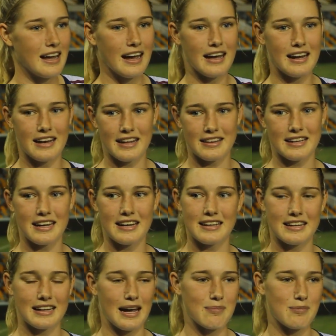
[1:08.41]
And at the end of
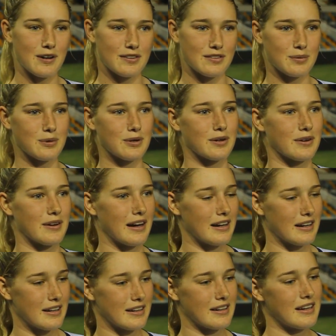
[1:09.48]
the game we got to walk
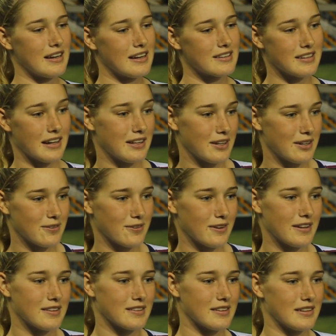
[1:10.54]
around and say hello to
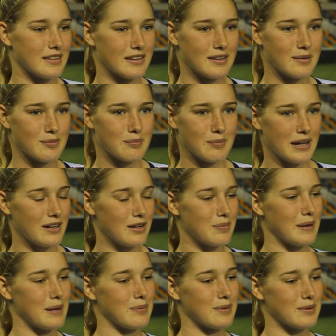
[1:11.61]
friends and meet new
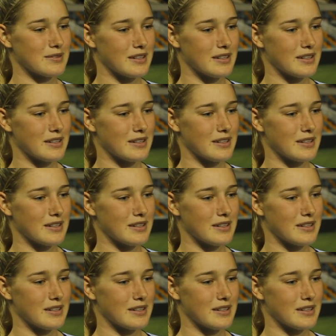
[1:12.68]
people,